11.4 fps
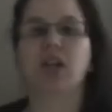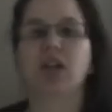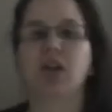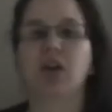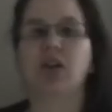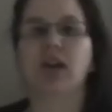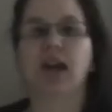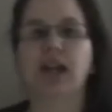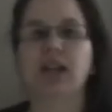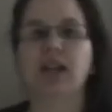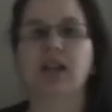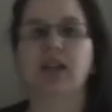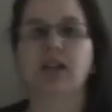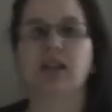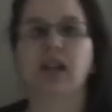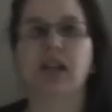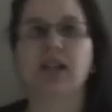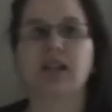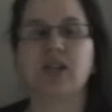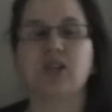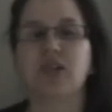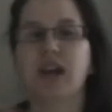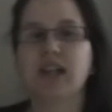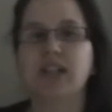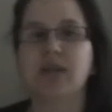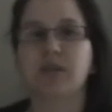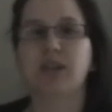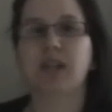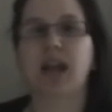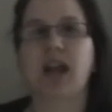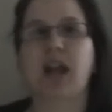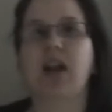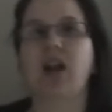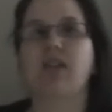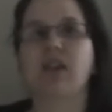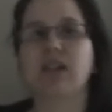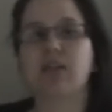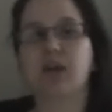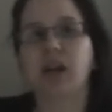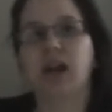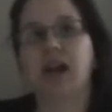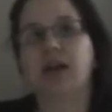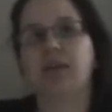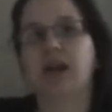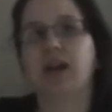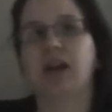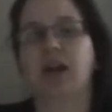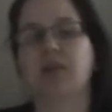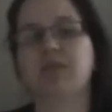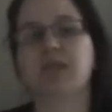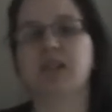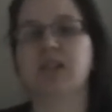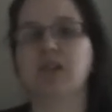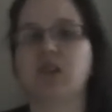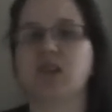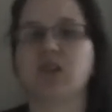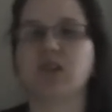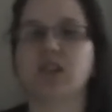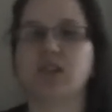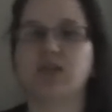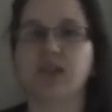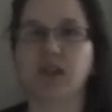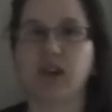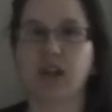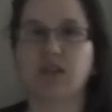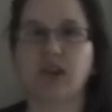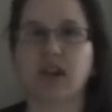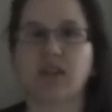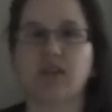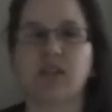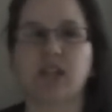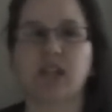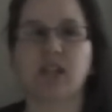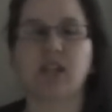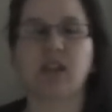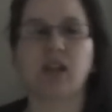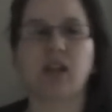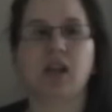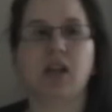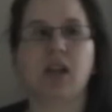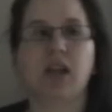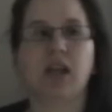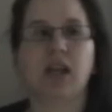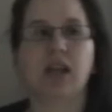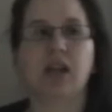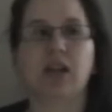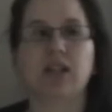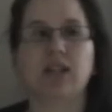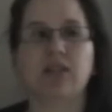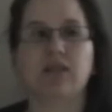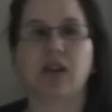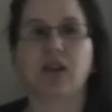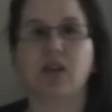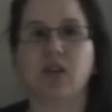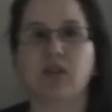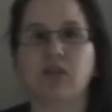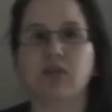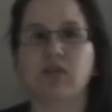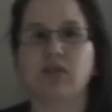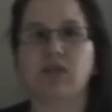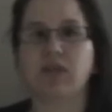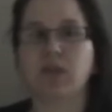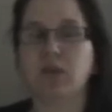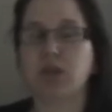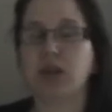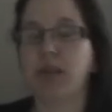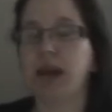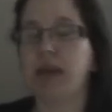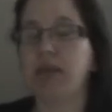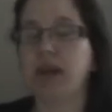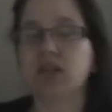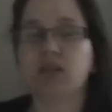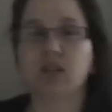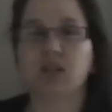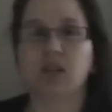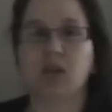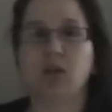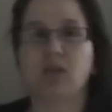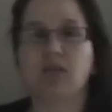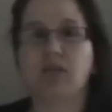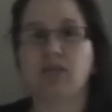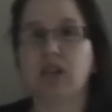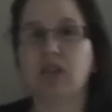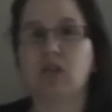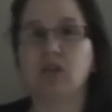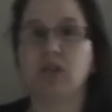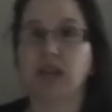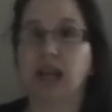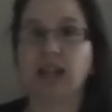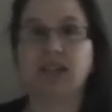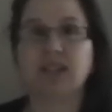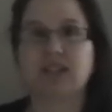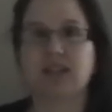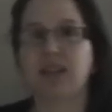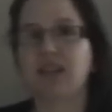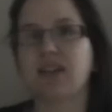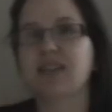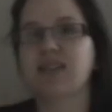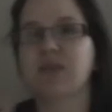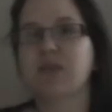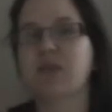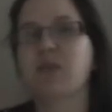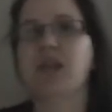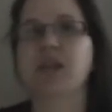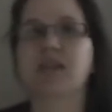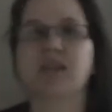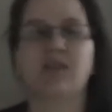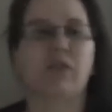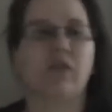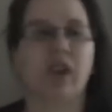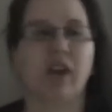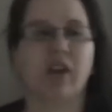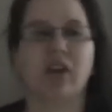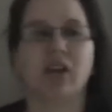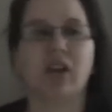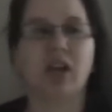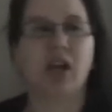you know, like, he's interacting with that, and that's what I like about Disney Junior, is that it's very interactive, and he can identify, you know, if he's watching Mickey Mouse, that, you know, they do colours and things and all that stuff on there, and